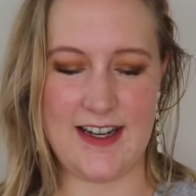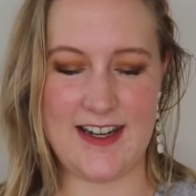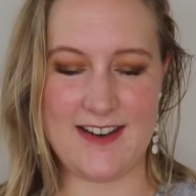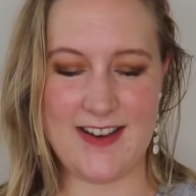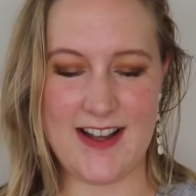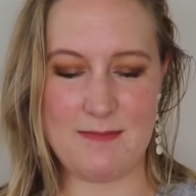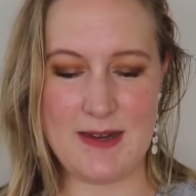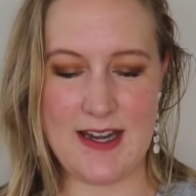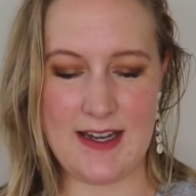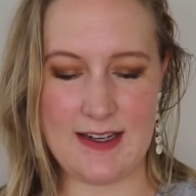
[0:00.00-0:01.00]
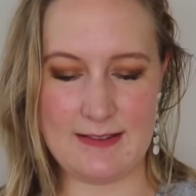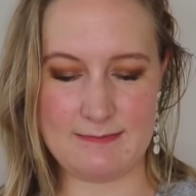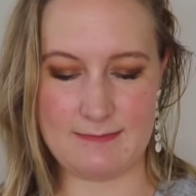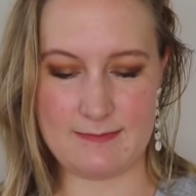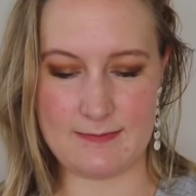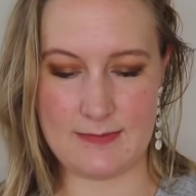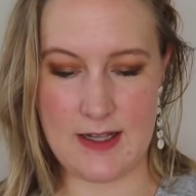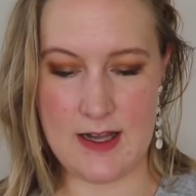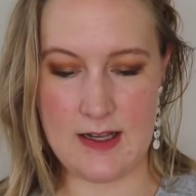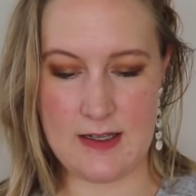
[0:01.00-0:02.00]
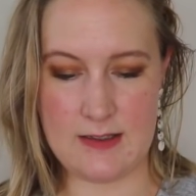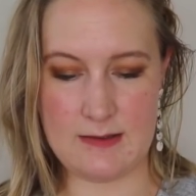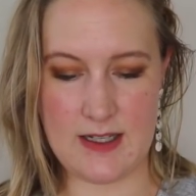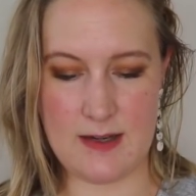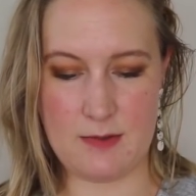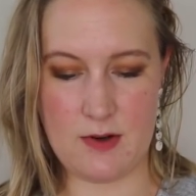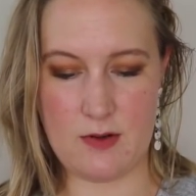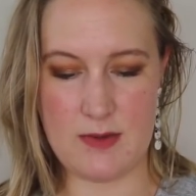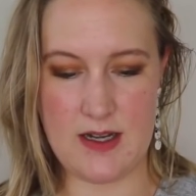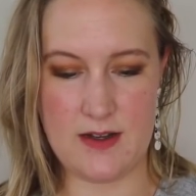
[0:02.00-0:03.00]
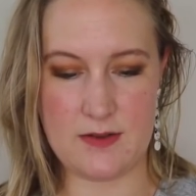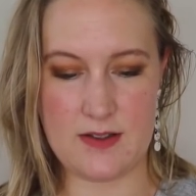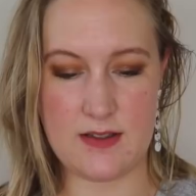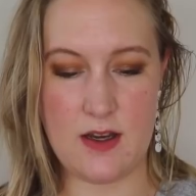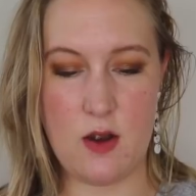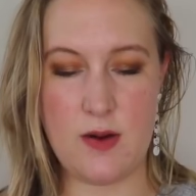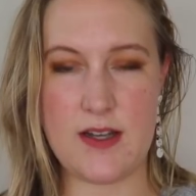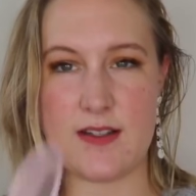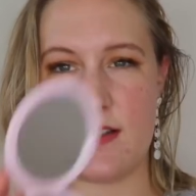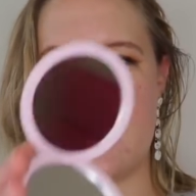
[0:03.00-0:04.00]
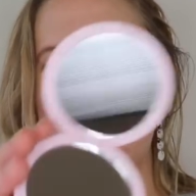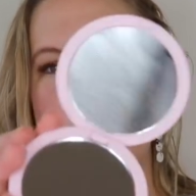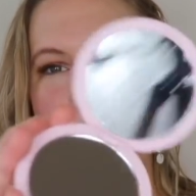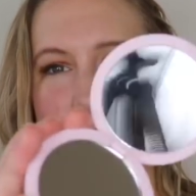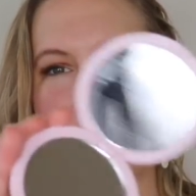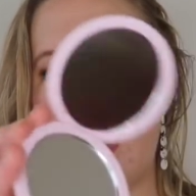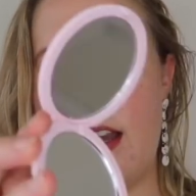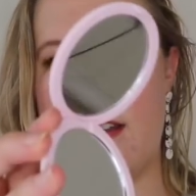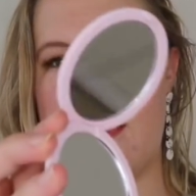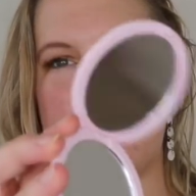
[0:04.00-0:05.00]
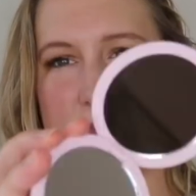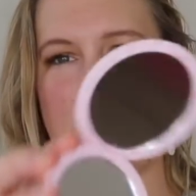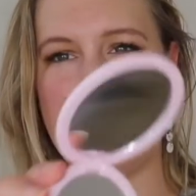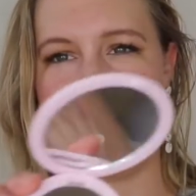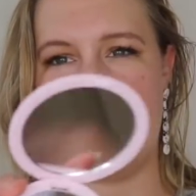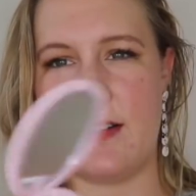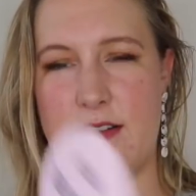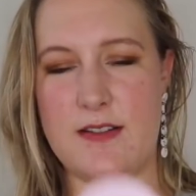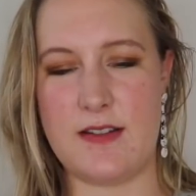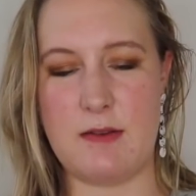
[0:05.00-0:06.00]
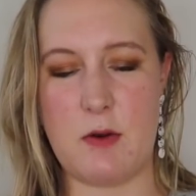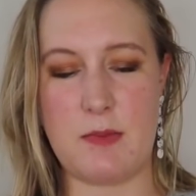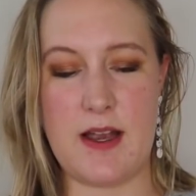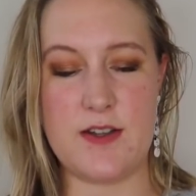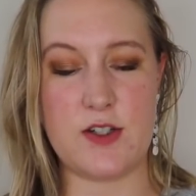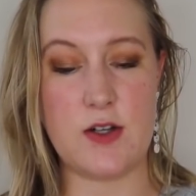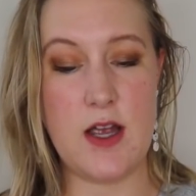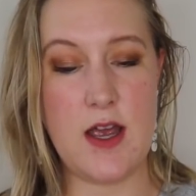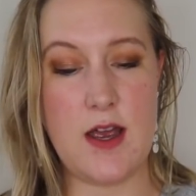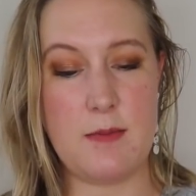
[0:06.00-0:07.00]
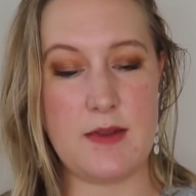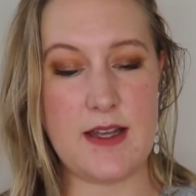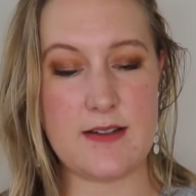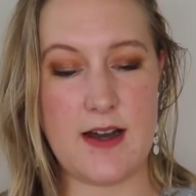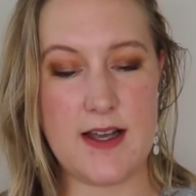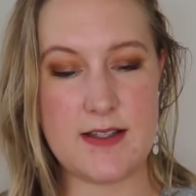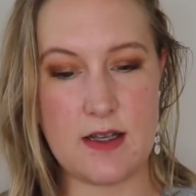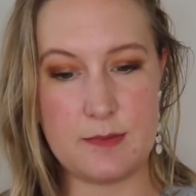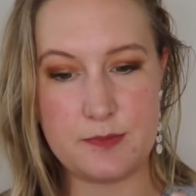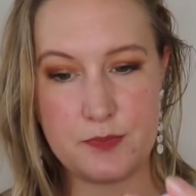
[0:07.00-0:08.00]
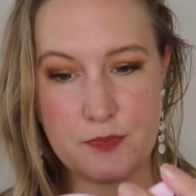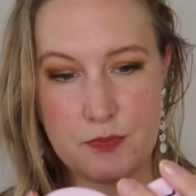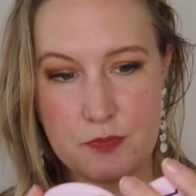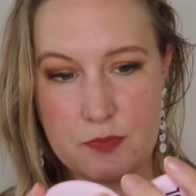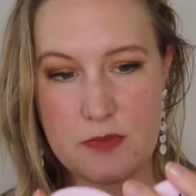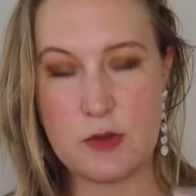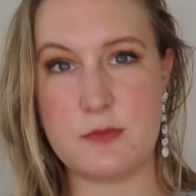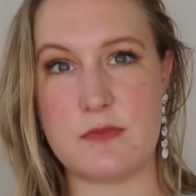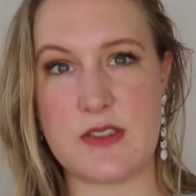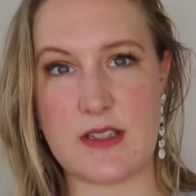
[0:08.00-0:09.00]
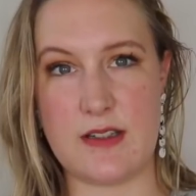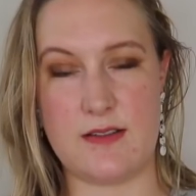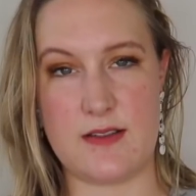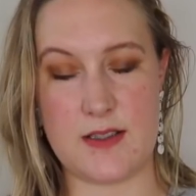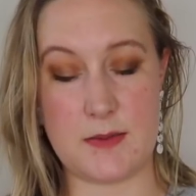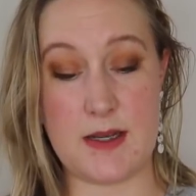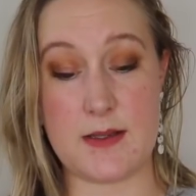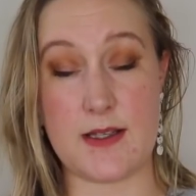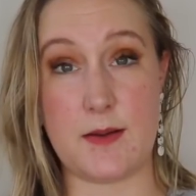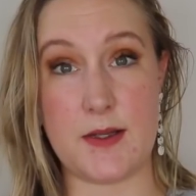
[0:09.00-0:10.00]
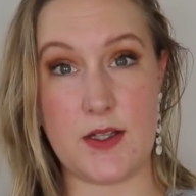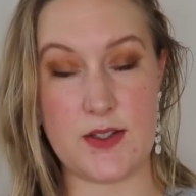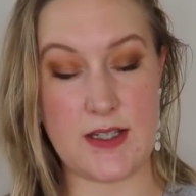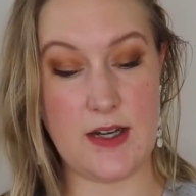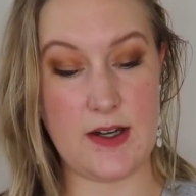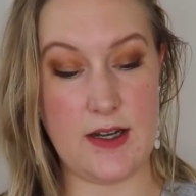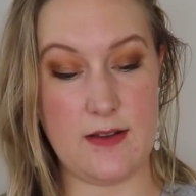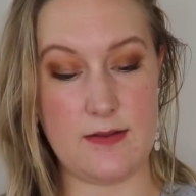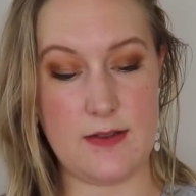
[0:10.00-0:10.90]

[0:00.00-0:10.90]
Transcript: You know, we love pink. Oh my god, I broke one of my nails recently. Oh, and it's a, two sides. You probably don't want to, I won't blind you. But that's awesome. Sometimes they're a little scary.